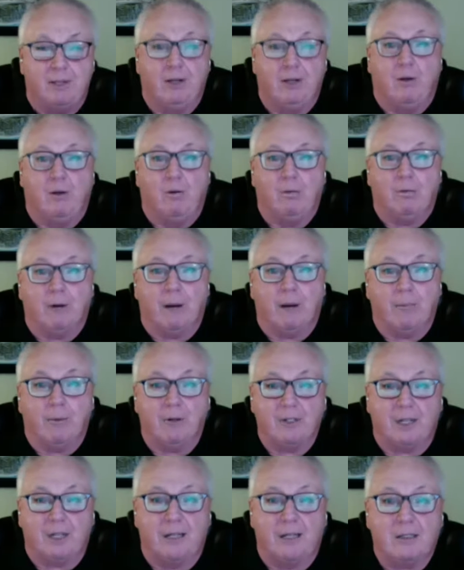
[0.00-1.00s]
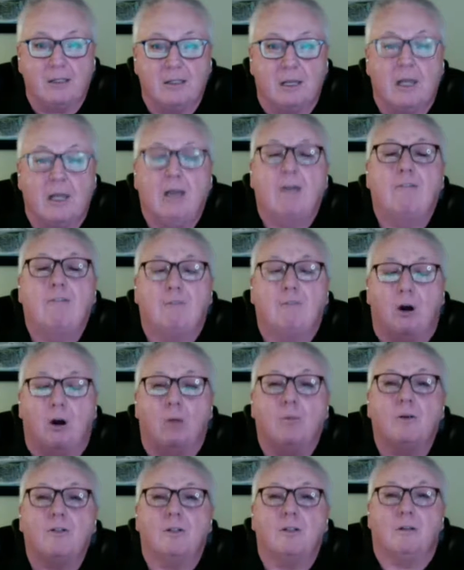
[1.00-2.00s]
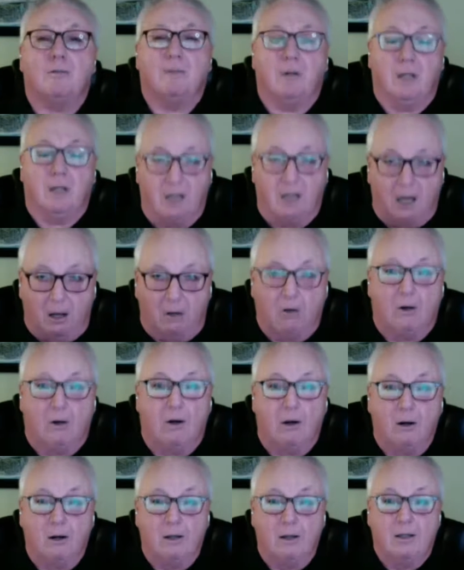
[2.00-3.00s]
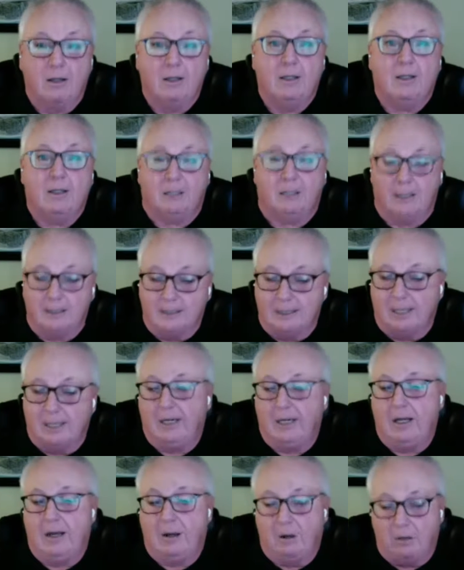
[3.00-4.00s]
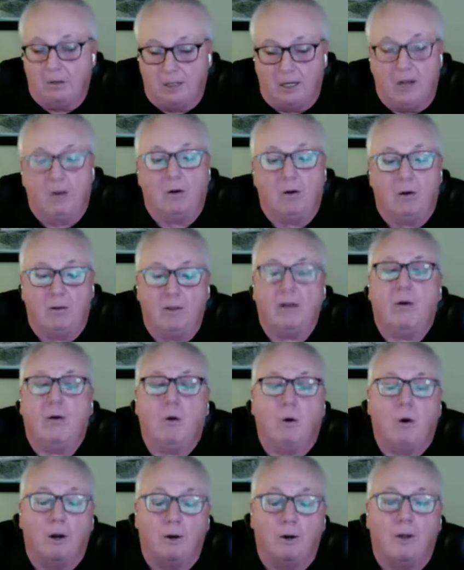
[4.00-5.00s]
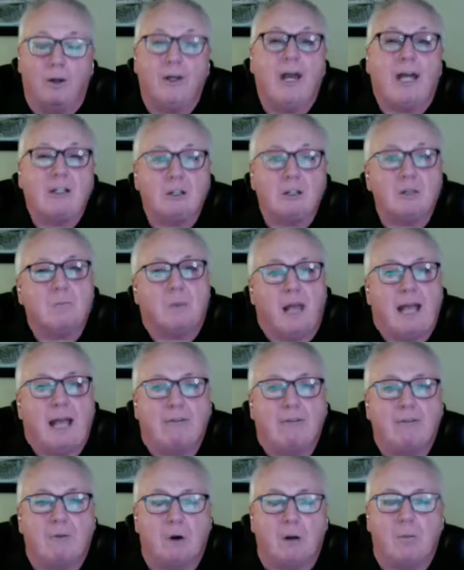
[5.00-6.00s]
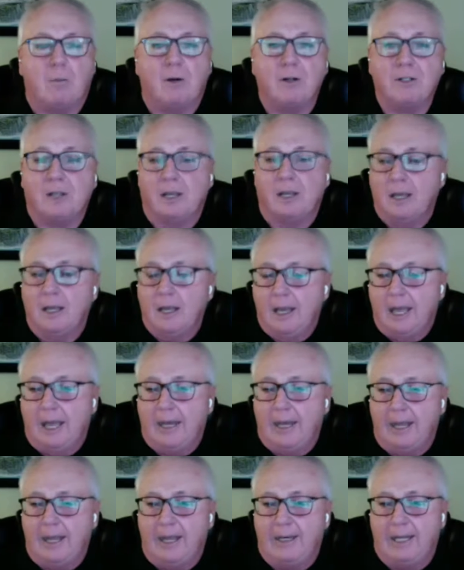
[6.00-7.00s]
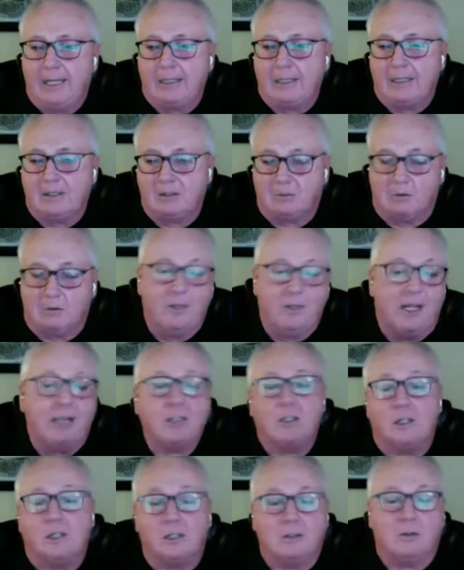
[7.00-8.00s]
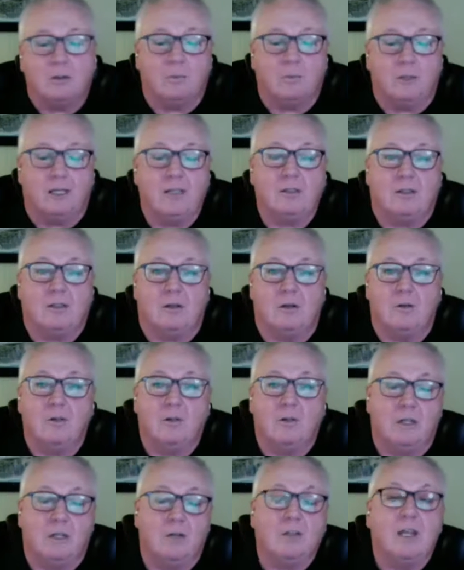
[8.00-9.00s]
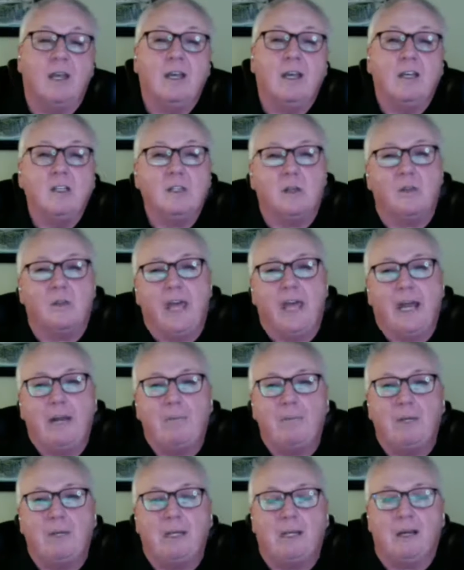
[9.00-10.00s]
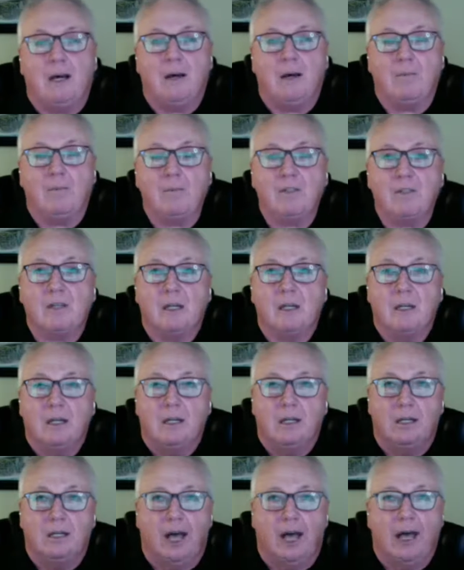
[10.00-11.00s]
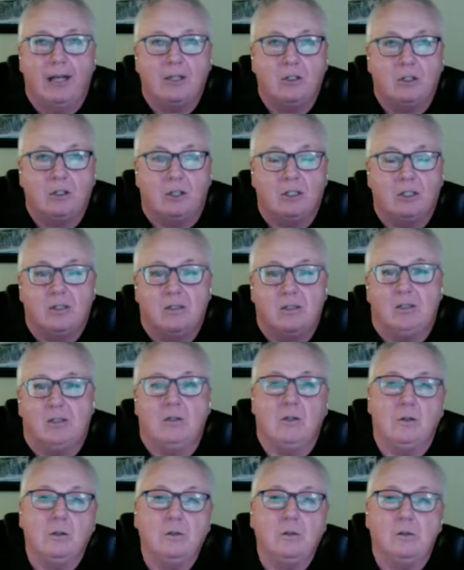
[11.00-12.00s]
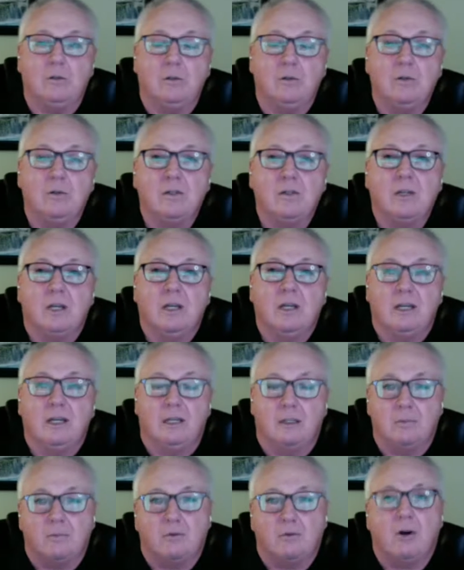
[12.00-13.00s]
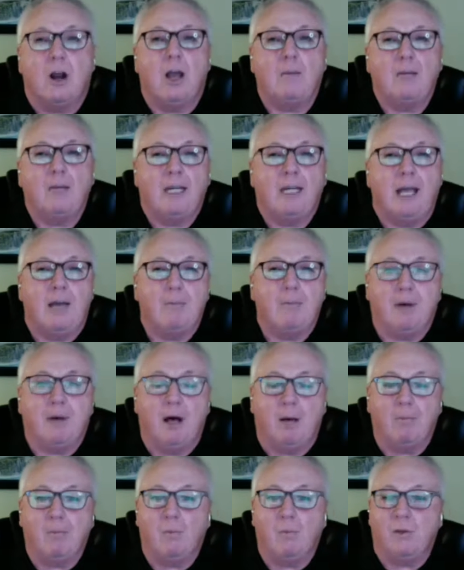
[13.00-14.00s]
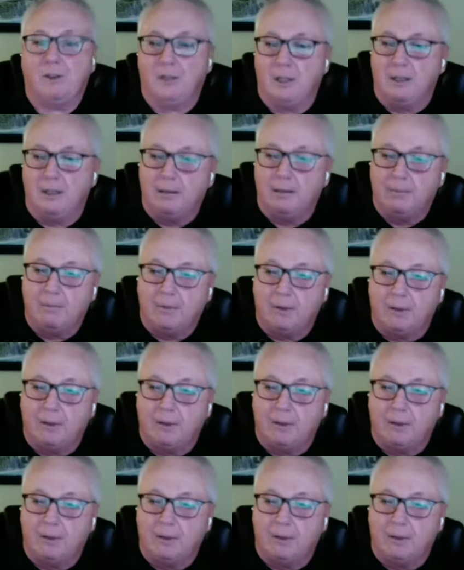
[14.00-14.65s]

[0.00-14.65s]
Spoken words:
bill represents farmers of color, Latino, on and on, not just Black farmers. And that discrimination that took place goes years. So then it becomes not just the news, it's priming that pump with the